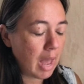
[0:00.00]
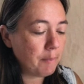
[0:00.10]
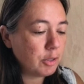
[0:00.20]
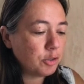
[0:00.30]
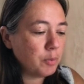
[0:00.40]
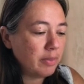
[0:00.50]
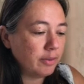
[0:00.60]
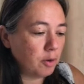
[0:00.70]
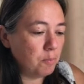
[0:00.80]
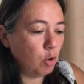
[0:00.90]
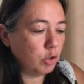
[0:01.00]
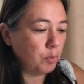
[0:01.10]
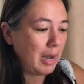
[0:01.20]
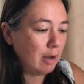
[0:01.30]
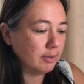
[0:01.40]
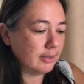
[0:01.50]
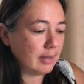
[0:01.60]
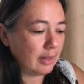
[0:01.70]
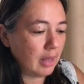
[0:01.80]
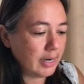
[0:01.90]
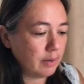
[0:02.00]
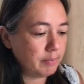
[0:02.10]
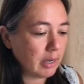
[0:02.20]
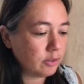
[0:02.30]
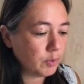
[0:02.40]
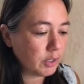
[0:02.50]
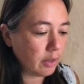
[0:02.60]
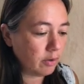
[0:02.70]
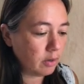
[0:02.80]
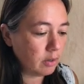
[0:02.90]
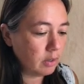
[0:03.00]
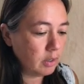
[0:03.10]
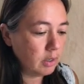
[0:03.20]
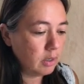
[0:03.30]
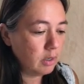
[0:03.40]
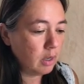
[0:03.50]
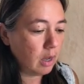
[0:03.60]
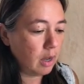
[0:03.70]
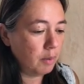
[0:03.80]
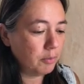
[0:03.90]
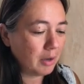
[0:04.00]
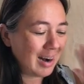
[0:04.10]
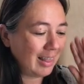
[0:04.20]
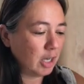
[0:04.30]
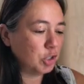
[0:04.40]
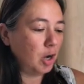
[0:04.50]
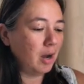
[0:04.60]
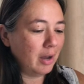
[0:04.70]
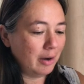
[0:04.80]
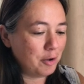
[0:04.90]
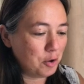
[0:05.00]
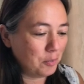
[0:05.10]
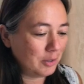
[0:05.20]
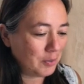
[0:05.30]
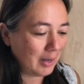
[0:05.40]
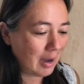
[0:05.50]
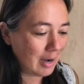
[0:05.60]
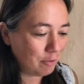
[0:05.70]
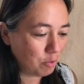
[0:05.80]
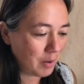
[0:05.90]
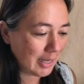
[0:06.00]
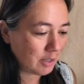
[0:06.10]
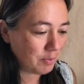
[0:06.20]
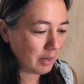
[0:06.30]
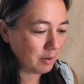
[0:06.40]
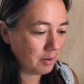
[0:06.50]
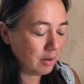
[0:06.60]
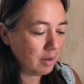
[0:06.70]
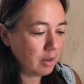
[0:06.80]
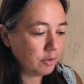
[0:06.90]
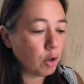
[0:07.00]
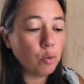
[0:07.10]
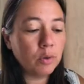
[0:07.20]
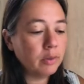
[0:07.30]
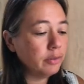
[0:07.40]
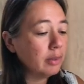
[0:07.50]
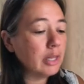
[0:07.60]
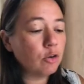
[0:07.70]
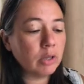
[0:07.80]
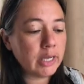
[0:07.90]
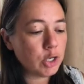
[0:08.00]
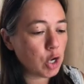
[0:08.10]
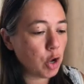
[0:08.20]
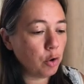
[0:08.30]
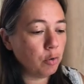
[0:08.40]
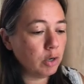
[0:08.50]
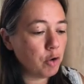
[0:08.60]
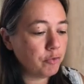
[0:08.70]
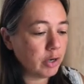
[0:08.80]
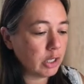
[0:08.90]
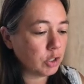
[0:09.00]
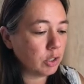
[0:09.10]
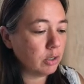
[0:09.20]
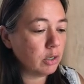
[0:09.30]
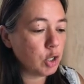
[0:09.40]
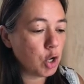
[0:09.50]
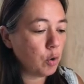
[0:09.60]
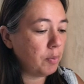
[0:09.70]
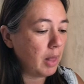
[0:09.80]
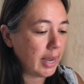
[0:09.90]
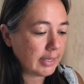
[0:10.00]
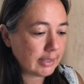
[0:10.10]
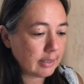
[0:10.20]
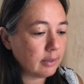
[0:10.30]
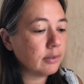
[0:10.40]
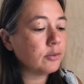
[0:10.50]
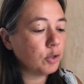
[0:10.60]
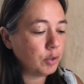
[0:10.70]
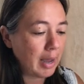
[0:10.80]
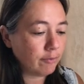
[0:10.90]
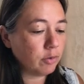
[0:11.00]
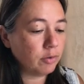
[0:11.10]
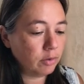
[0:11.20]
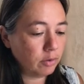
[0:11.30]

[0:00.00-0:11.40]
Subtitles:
I'm assuming these are multiple houses like lined up next to each other. Kind of like a shotgun home is what it kind of reminds me. So literally no furniture, no appliances, so you'd have